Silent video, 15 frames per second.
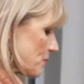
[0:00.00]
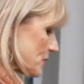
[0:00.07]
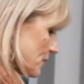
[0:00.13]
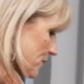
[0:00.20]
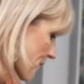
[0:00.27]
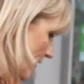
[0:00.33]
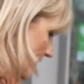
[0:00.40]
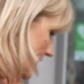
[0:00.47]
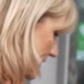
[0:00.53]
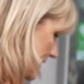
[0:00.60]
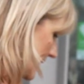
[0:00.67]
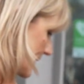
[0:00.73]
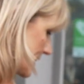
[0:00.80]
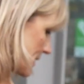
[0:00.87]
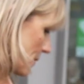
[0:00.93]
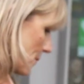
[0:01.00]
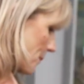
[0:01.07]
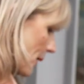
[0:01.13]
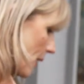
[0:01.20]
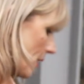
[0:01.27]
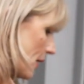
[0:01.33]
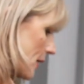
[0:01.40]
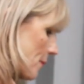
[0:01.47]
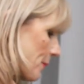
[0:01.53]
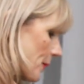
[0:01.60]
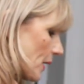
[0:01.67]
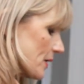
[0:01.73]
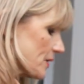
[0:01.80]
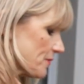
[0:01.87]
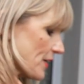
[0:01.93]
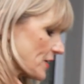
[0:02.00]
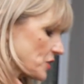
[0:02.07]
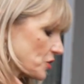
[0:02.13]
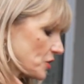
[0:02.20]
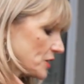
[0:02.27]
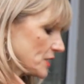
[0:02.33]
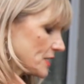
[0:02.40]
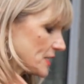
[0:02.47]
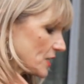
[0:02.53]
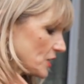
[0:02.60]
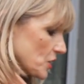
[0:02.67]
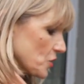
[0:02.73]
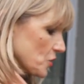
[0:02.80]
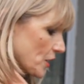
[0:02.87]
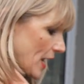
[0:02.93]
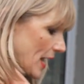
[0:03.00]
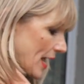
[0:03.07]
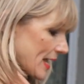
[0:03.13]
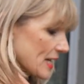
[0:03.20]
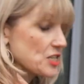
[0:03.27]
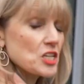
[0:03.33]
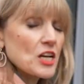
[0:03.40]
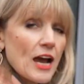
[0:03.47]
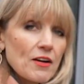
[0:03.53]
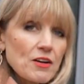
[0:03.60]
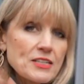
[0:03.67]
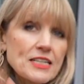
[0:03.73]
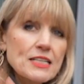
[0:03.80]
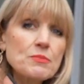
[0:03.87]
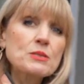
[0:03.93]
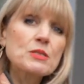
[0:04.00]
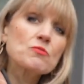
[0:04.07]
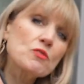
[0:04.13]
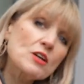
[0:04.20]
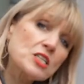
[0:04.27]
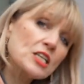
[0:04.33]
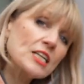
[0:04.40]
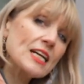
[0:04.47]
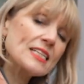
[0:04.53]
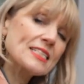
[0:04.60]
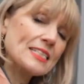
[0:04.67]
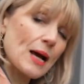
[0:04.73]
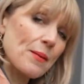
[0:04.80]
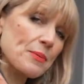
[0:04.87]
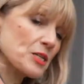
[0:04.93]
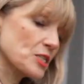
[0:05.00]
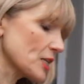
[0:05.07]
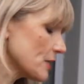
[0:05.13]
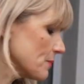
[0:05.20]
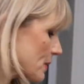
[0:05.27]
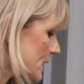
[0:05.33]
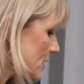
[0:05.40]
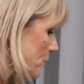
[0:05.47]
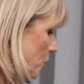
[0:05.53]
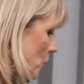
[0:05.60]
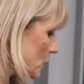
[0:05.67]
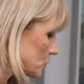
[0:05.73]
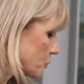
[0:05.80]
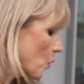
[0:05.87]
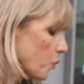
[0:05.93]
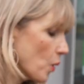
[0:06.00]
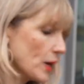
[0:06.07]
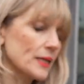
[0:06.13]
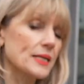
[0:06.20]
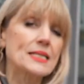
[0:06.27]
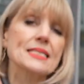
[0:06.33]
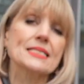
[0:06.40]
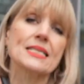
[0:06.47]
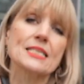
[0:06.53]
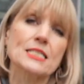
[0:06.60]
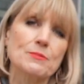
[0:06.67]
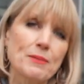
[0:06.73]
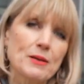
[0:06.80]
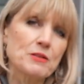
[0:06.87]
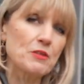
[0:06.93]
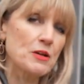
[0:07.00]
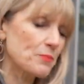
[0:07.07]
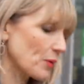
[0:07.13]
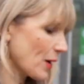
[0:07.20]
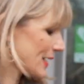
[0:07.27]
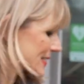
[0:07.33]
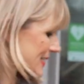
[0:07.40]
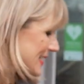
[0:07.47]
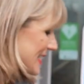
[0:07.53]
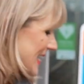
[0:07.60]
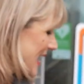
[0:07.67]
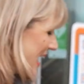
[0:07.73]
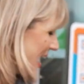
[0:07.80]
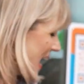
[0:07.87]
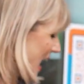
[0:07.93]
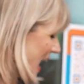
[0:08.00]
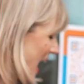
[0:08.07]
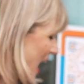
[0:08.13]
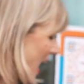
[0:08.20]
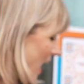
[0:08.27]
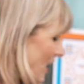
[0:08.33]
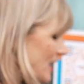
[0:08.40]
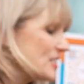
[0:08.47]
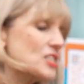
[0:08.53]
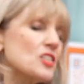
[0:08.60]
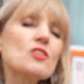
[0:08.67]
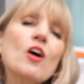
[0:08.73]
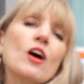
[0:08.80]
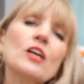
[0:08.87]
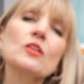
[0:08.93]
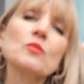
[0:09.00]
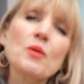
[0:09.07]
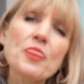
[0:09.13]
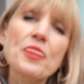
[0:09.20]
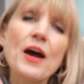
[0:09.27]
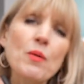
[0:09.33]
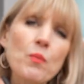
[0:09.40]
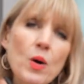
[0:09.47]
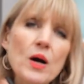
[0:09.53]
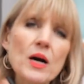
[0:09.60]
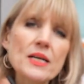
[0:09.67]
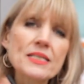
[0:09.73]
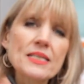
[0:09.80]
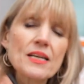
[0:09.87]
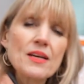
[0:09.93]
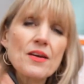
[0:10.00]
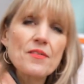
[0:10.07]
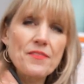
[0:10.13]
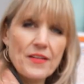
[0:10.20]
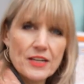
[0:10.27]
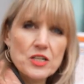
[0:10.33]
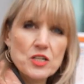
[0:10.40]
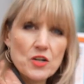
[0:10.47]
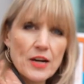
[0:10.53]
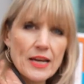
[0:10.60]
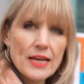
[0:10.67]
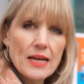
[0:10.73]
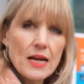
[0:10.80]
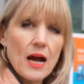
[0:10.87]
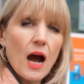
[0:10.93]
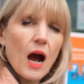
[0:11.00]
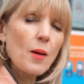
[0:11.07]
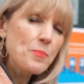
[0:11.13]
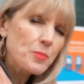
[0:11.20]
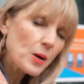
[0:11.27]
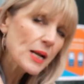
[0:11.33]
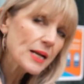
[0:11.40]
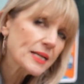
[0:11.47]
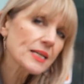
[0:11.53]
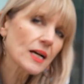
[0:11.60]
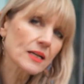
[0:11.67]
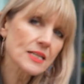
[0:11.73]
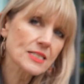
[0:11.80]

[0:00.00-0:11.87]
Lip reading: was funded by Blind Veterans UK, a charity that was originally established in the middle of World War I and has since been rebranded. I struggle with that word, victory. A brilliant young